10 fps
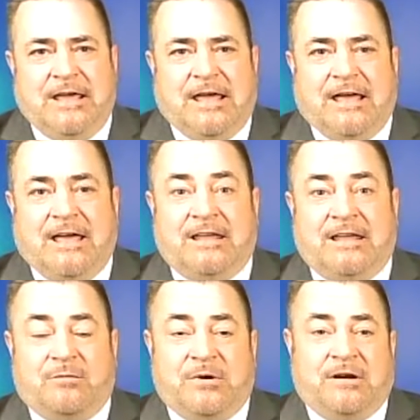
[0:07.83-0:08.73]

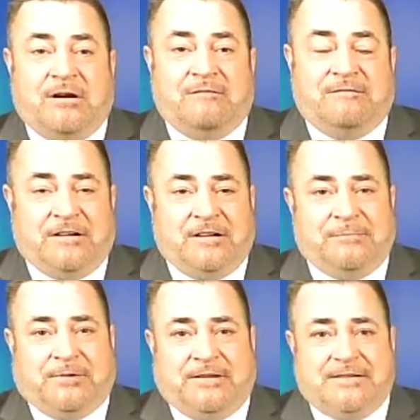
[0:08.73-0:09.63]
And we are very
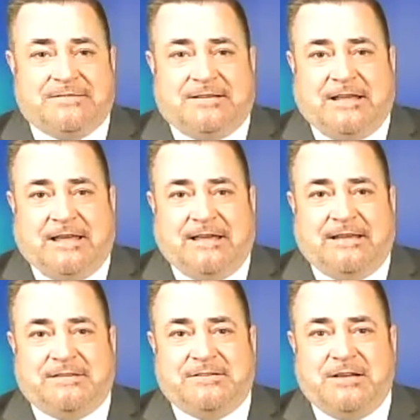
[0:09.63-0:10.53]
pleased
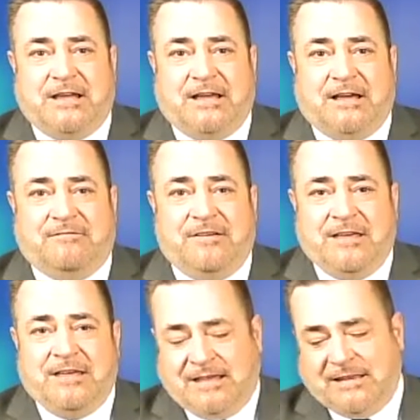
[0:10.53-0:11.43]
today to have
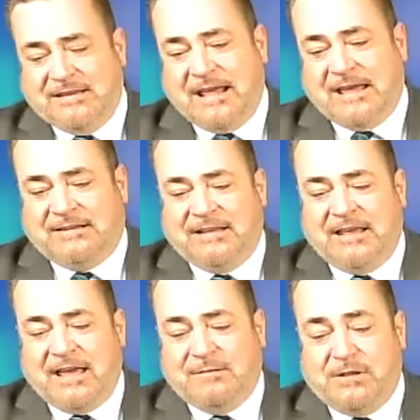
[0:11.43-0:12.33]

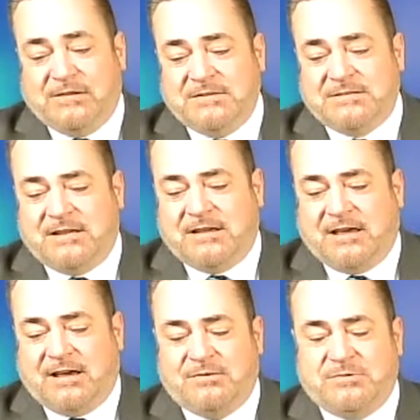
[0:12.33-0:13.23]
Natali Edmonds,
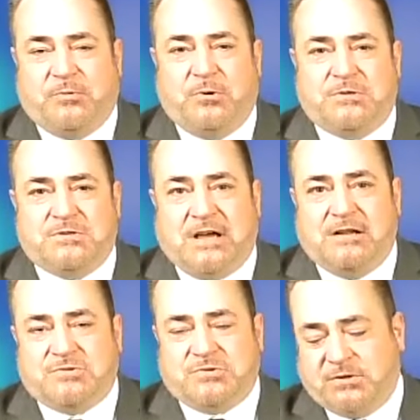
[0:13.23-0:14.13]
who's a board
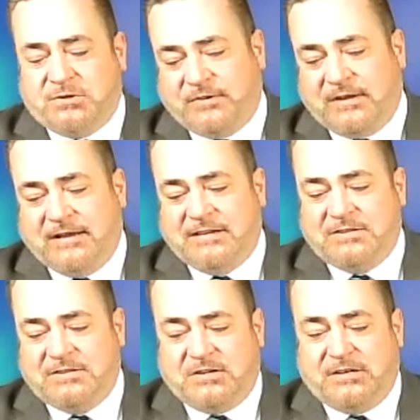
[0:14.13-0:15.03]

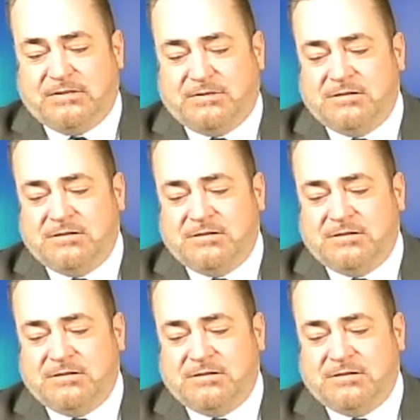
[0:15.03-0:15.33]
certified geri